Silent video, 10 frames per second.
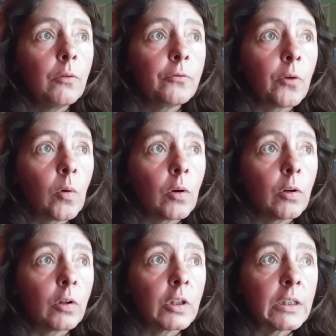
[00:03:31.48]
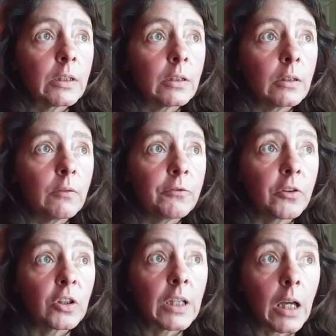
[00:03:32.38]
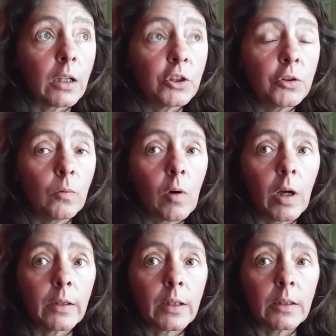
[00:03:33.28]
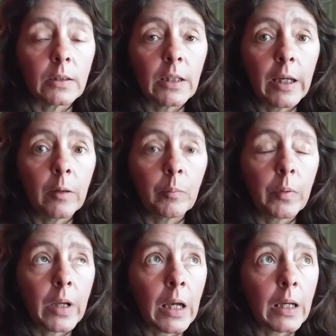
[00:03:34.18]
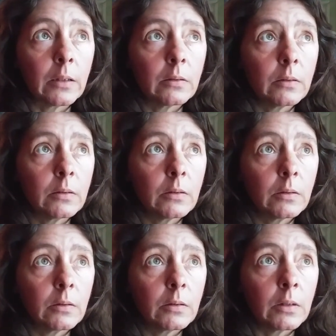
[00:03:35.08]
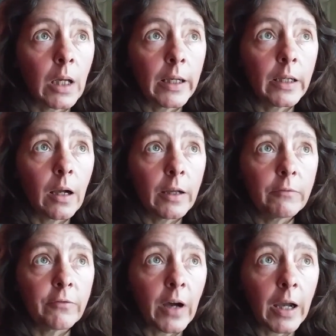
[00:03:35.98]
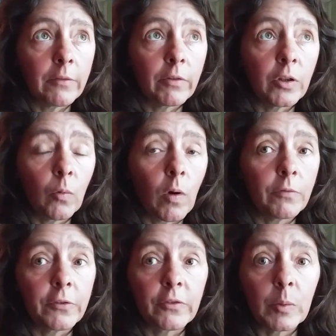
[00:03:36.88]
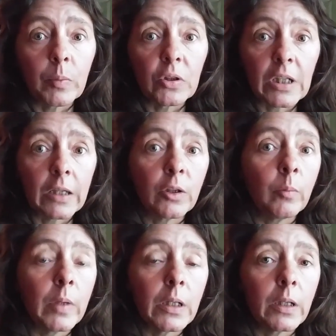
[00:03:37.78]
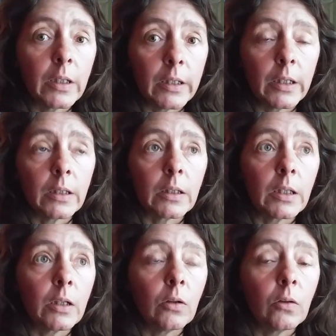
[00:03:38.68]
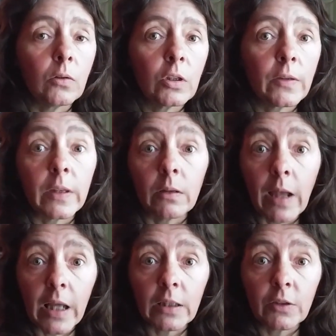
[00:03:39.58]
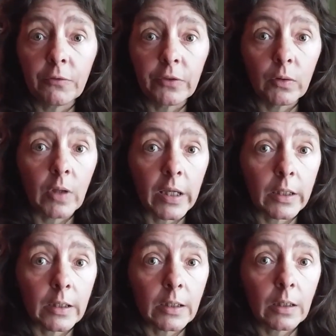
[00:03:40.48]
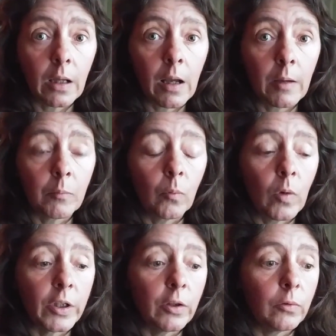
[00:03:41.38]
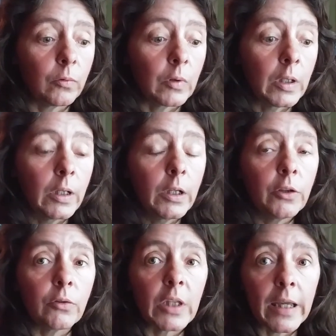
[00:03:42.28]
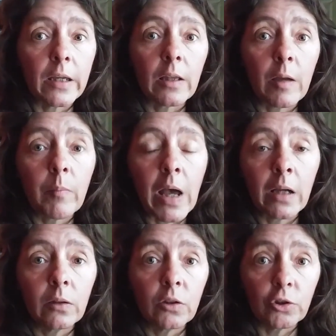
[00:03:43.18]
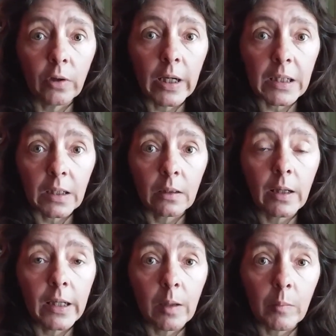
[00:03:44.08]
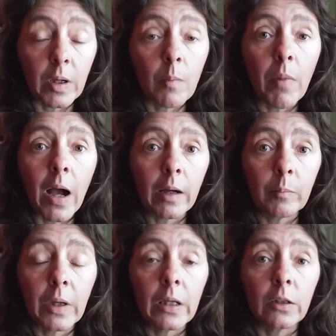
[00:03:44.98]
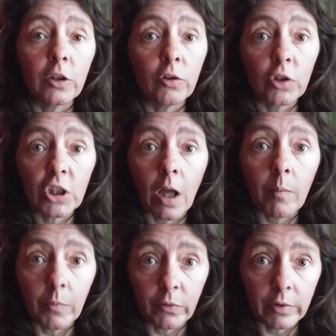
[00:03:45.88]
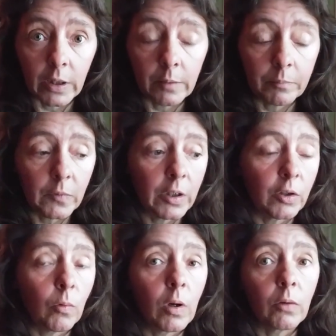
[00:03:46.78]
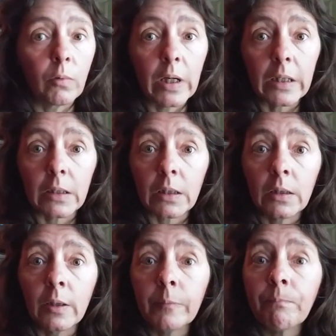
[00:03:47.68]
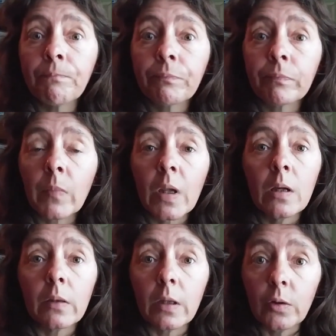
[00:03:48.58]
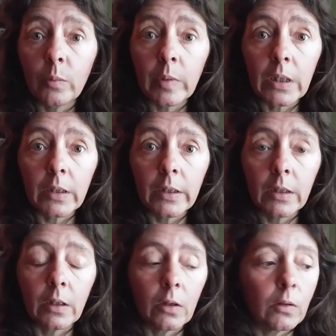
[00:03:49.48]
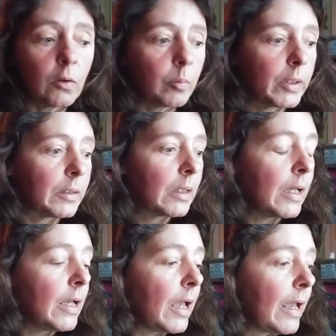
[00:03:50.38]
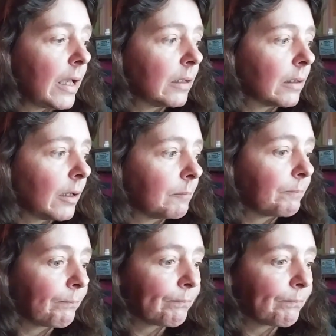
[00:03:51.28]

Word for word: for for ducks you want the temp at 99.5 and you want 50% humidity until the last few days um, when you you take them out of the trays and lay them in the bottom and you stop moving them. Then you want to raise the humidity in there a little bit. And um,